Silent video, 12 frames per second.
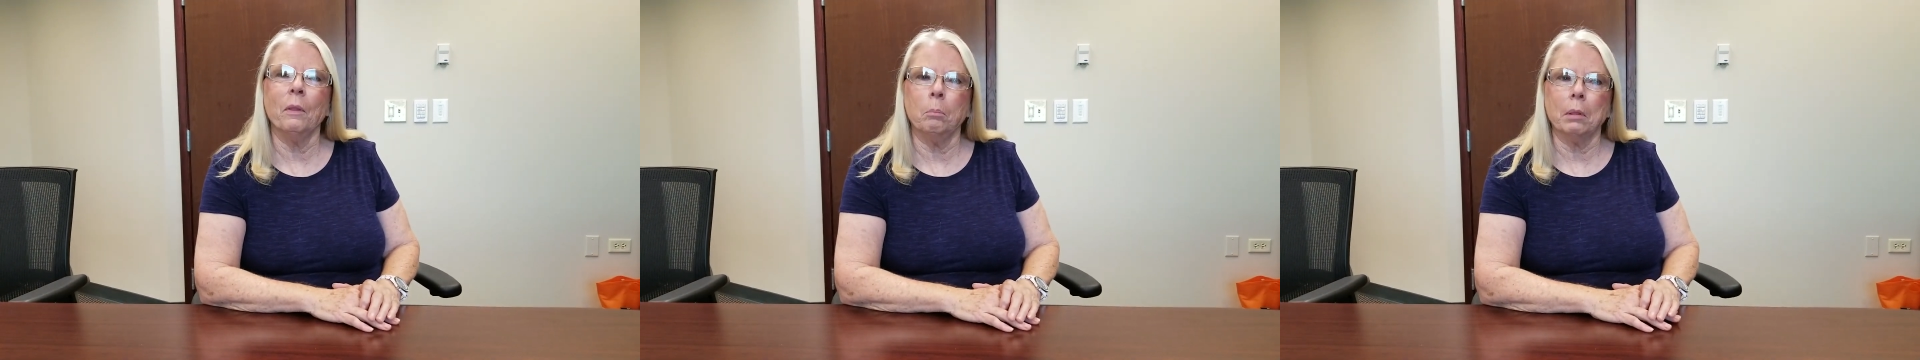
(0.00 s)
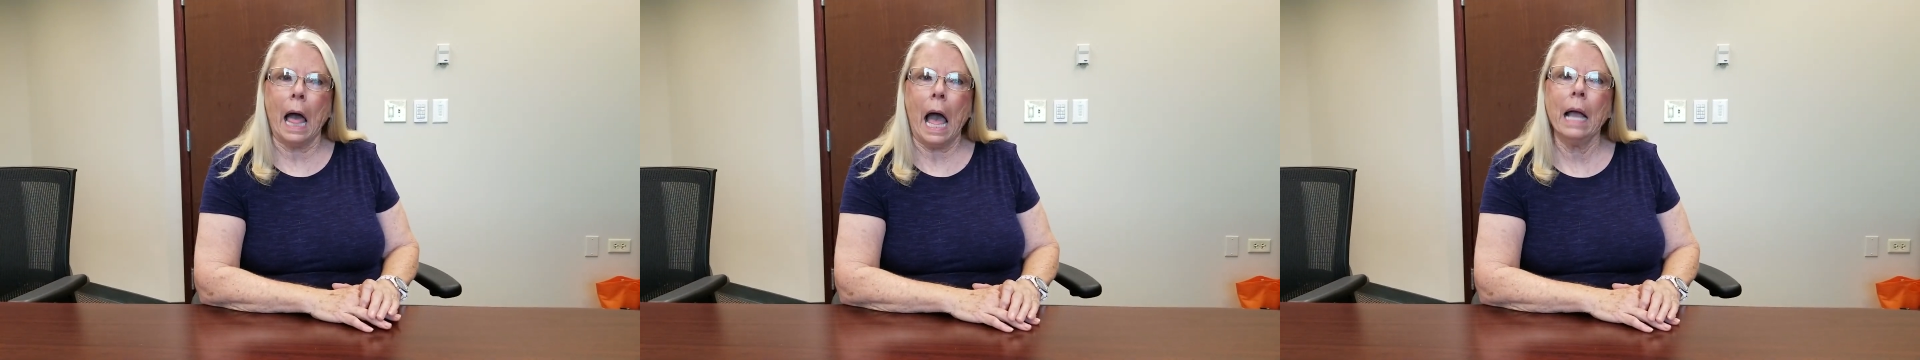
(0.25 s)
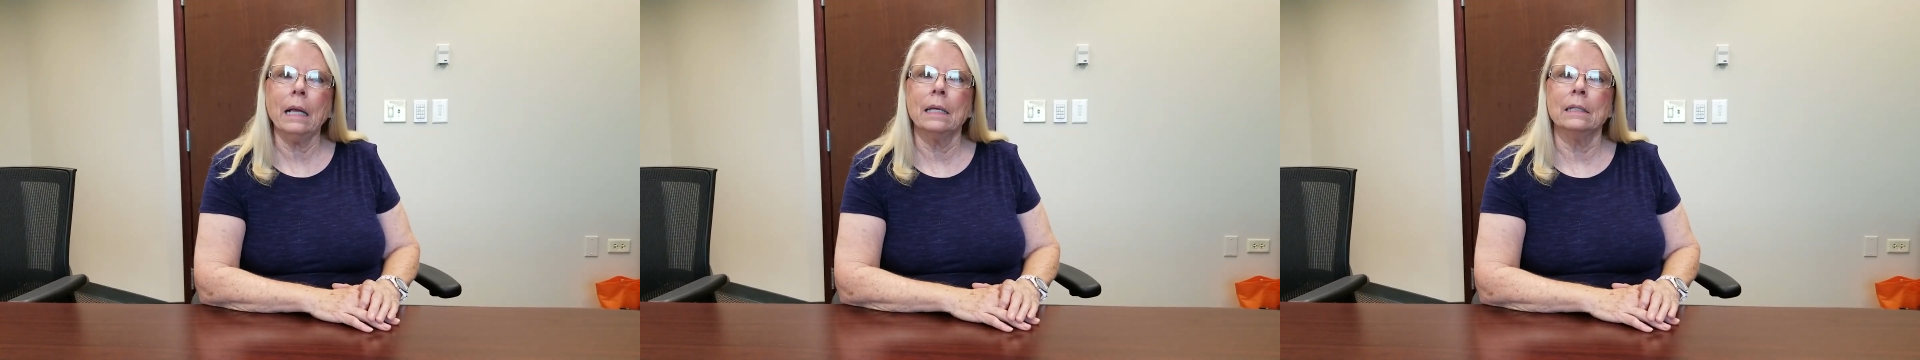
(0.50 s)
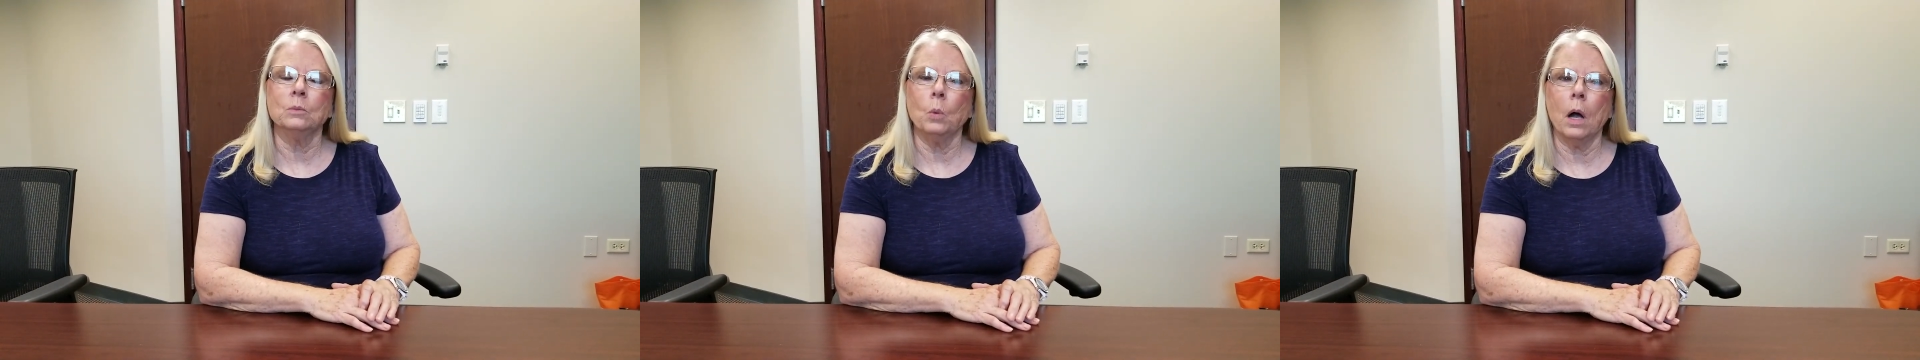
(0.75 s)
block
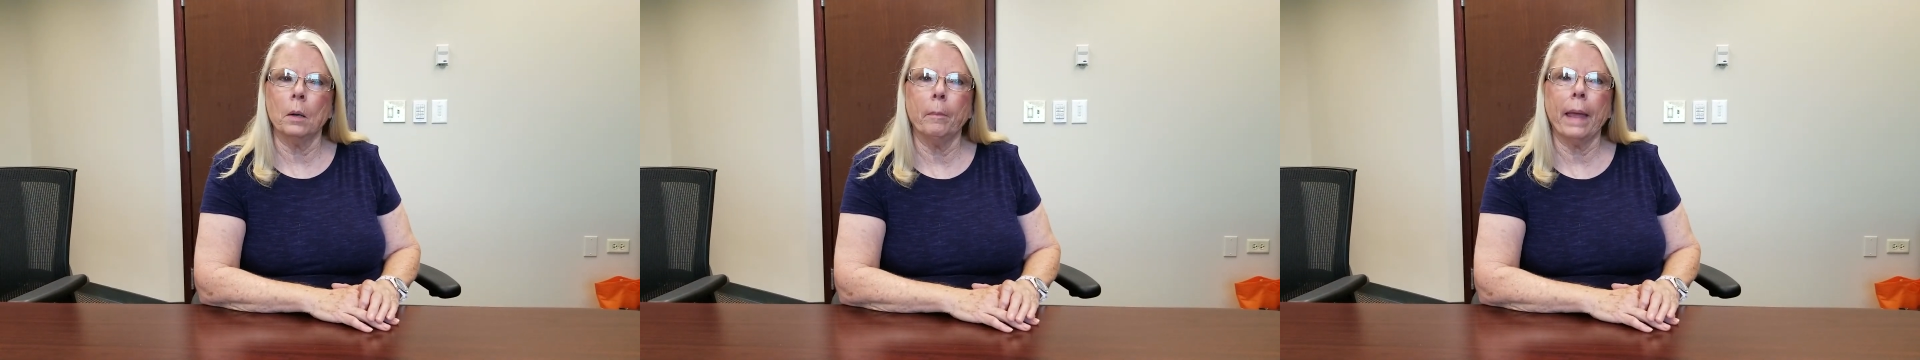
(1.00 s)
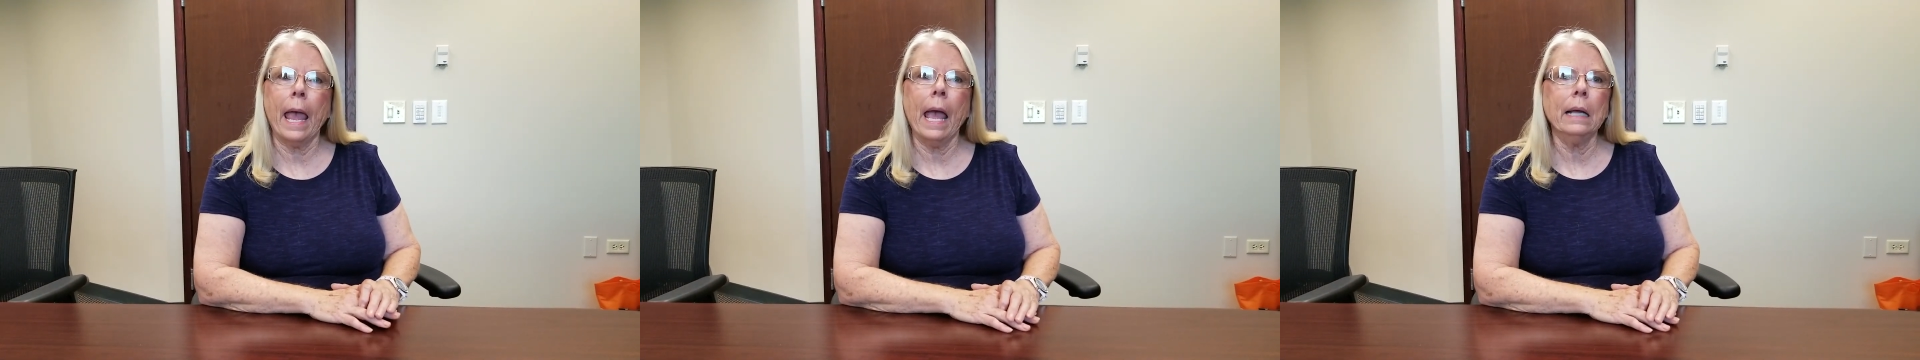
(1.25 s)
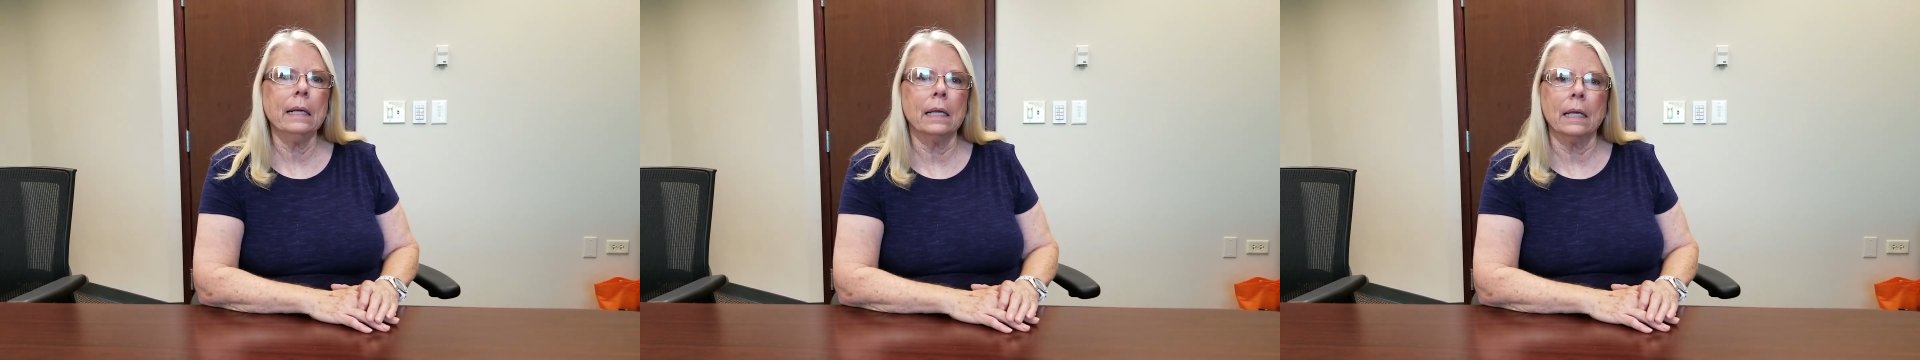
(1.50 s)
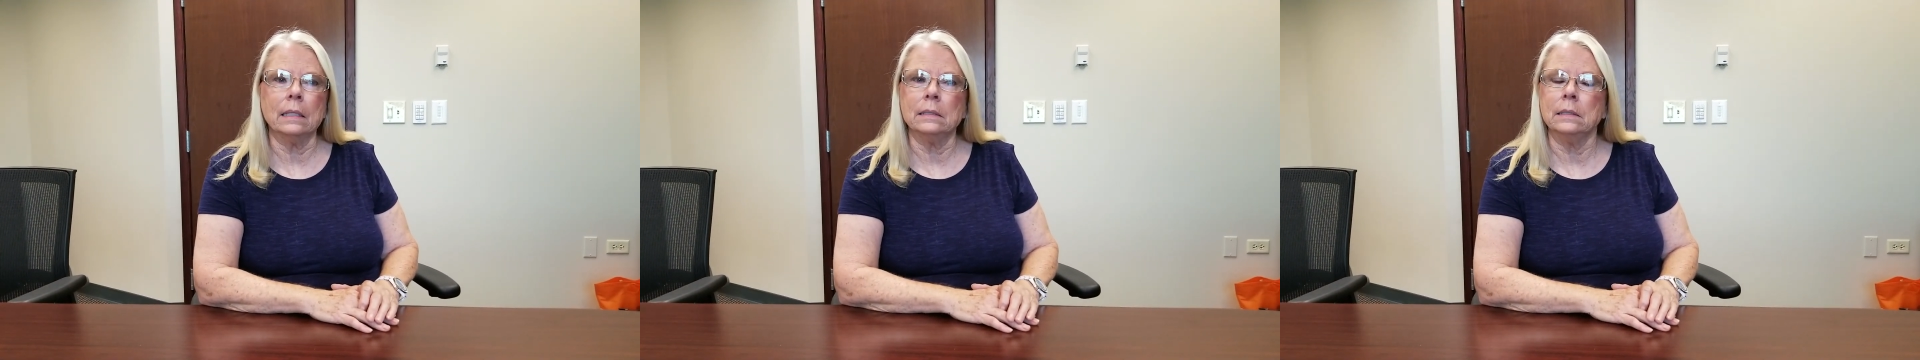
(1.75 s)
and walked back,
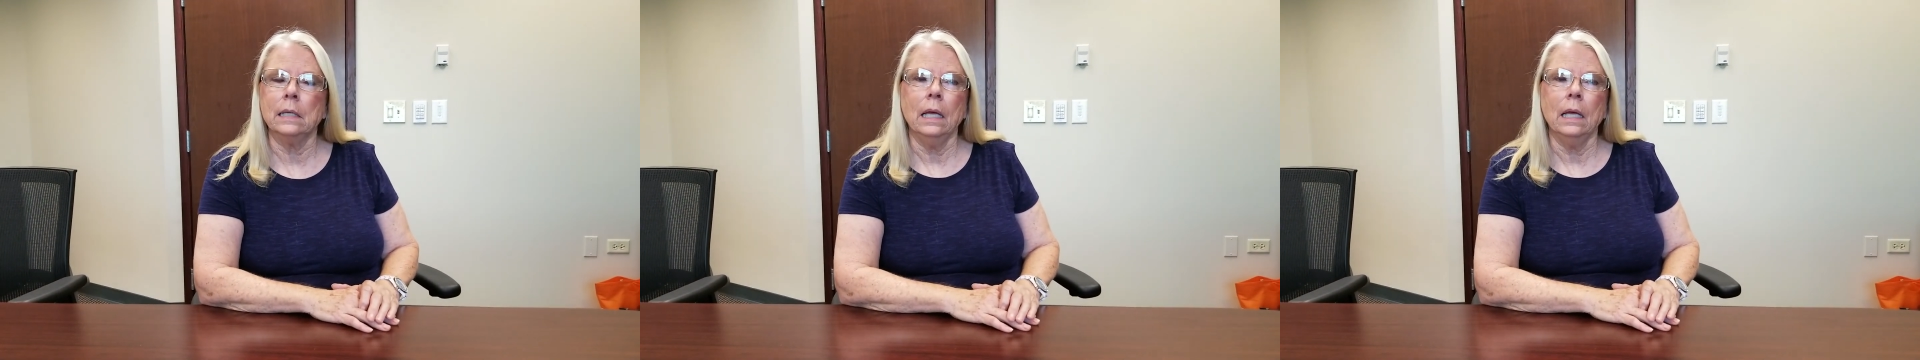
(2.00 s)
and